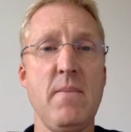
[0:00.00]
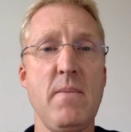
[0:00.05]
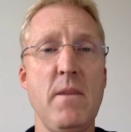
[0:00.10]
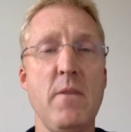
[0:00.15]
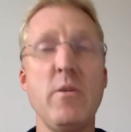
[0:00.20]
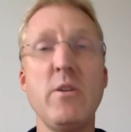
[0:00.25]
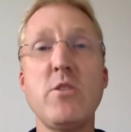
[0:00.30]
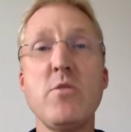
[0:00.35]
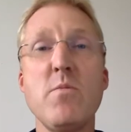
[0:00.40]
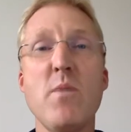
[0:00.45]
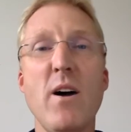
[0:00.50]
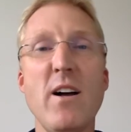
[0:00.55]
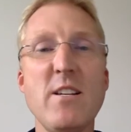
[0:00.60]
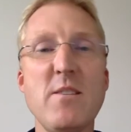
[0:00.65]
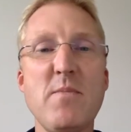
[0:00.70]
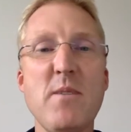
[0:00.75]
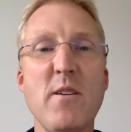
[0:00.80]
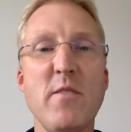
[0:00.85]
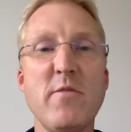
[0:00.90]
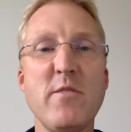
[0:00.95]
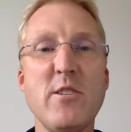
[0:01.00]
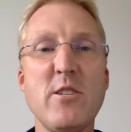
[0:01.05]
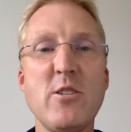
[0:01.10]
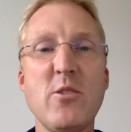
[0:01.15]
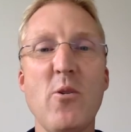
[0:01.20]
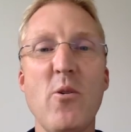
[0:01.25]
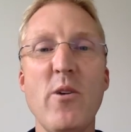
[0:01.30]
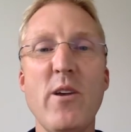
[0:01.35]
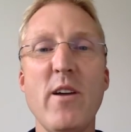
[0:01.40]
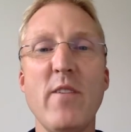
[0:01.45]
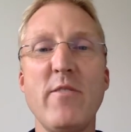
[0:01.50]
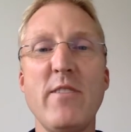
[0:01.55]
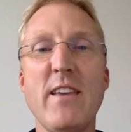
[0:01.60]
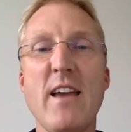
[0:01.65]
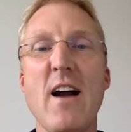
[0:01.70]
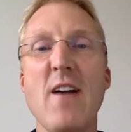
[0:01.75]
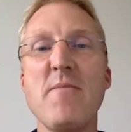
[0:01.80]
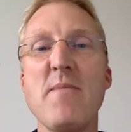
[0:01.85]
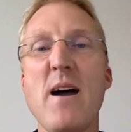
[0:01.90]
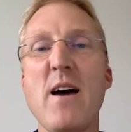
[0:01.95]
Which reminds me of the story of the
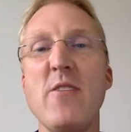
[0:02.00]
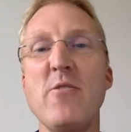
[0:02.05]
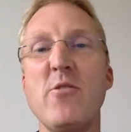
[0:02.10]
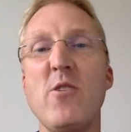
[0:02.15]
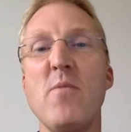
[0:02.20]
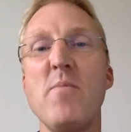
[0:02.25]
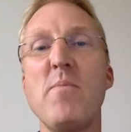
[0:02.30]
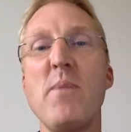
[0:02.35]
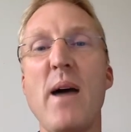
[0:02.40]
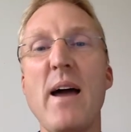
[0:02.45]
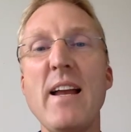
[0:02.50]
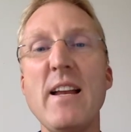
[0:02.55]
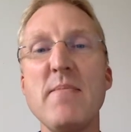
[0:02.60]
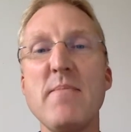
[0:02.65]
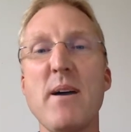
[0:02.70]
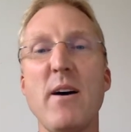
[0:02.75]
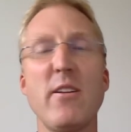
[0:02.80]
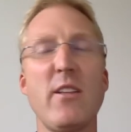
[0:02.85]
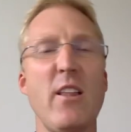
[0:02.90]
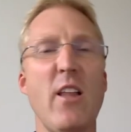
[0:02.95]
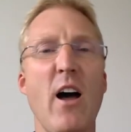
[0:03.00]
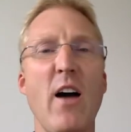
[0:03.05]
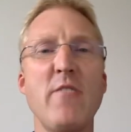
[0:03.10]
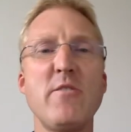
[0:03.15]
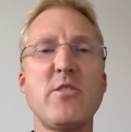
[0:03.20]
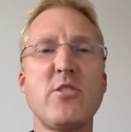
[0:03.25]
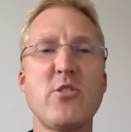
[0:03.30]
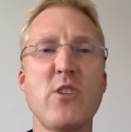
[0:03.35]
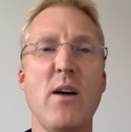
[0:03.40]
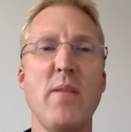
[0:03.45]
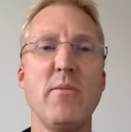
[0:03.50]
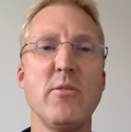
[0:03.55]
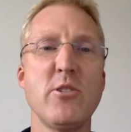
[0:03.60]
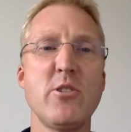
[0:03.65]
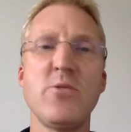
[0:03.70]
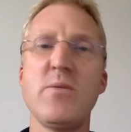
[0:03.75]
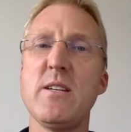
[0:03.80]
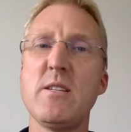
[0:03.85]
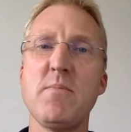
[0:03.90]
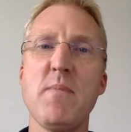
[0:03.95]
young man who complained about life's troubles
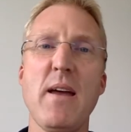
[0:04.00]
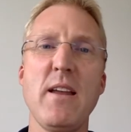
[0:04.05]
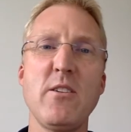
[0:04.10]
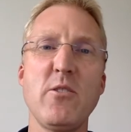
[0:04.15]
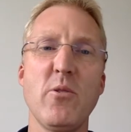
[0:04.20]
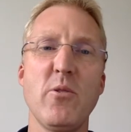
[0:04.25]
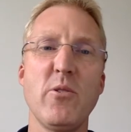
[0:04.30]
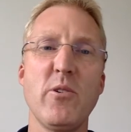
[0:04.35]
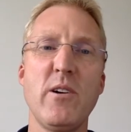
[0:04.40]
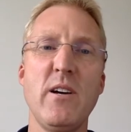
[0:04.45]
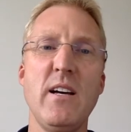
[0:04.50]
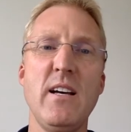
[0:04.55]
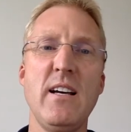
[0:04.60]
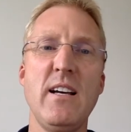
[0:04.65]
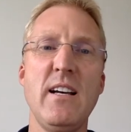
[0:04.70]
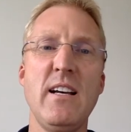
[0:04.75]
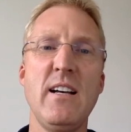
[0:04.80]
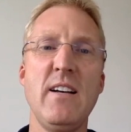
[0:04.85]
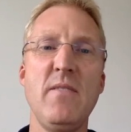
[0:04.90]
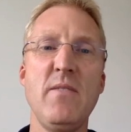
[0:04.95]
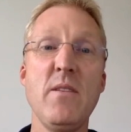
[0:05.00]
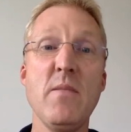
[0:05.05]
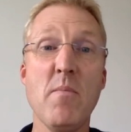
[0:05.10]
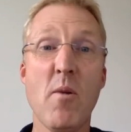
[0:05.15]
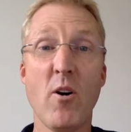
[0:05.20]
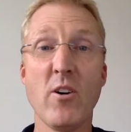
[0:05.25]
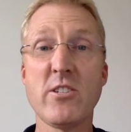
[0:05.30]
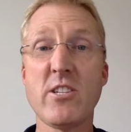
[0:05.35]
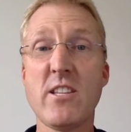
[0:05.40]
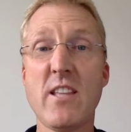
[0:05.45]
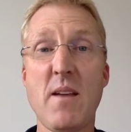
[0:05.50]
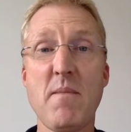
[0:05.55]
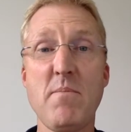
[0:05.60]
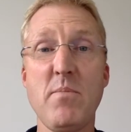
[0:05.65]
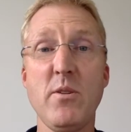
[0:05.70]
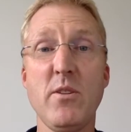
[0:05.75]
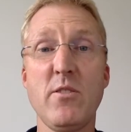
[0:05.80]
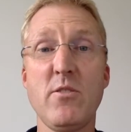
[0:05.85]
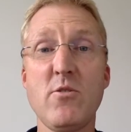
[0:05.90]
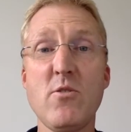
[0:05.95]
to his mentor. The master then
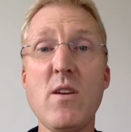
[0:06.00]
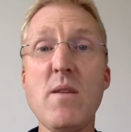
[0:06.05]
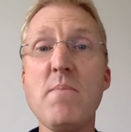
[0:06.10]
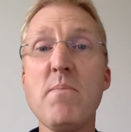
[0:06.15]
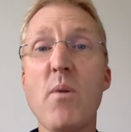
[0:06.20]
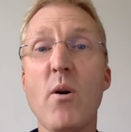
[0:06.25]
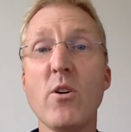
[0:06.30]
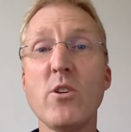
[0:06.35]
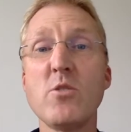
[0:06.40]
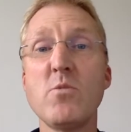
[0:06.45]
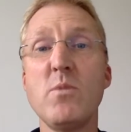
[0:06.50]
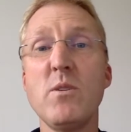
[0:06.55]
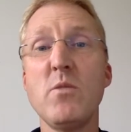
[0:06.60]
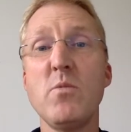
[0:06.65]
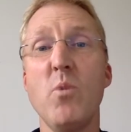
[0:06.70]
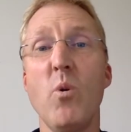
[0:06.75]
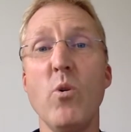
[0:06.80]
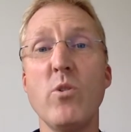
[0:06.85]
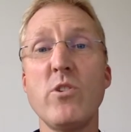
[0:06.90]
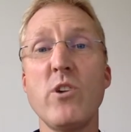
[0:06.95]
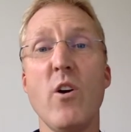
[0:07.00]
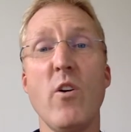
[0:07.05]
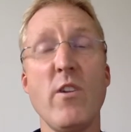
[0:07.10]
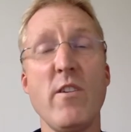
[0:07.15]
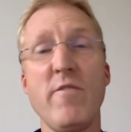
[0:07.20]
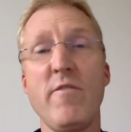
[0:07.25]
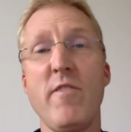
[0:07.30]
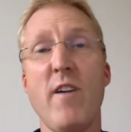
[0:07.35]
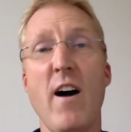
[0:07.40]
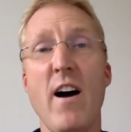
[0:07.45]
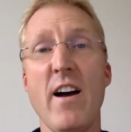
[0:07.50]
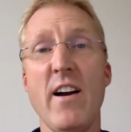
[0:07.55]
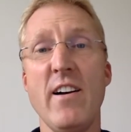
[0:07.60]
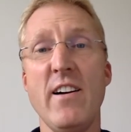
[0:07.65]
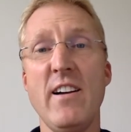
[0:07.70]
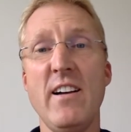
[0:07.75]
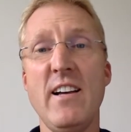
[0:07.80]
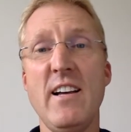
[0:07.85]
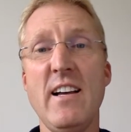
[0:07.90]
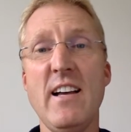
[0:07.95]
put three pots with water on a fire
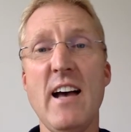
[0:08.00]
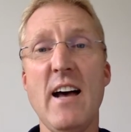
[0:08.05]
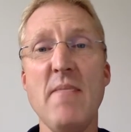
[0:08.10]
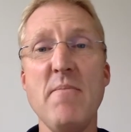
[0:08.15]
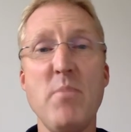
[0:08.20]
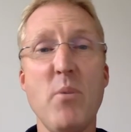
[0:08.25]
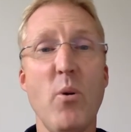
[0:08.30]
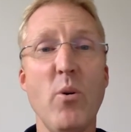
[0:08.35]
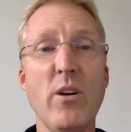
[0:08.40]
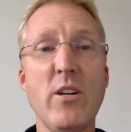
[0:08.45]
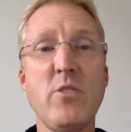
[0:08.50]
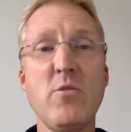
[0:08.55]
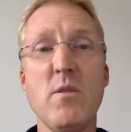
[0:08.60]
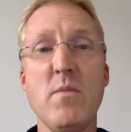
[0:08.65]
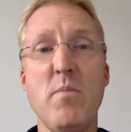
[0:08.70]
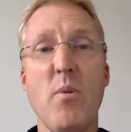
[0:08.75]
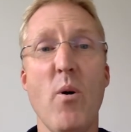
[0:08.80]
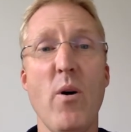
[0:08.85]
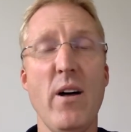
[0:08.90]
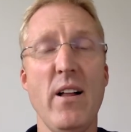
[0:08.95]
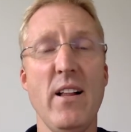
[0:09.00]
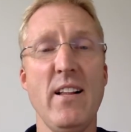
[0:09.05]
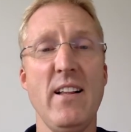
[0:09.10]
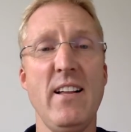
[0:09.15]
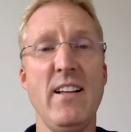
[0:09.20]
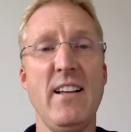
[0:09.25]
and brought it to a boil.